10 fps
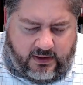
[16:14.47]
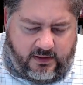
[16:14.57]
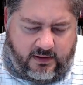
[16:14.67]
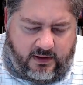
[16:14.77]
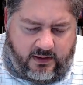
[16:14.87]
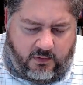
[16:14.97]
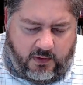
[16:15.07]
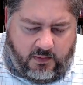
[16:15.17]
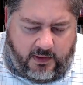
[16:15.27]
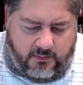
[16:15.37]
uh, that we
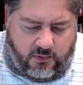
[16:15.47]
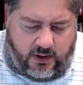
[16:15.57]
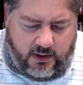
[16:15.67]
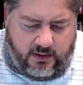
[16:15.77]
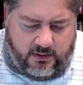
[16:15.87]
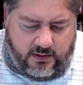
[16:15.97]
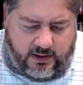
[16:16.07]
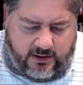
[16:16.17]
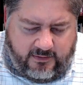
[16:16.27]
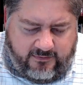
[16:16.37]
would
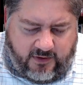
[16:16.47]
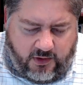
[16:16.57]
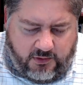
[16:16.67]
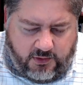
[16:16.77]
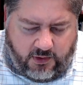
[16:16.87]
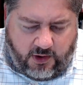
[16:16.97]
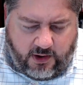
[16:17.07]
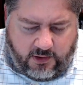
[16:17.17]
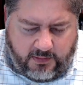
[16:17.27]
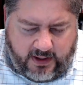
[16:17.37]
uh, follow your law
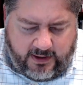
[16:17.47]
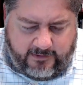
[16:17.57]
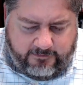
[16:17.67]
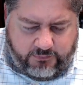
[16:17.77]
and obey it.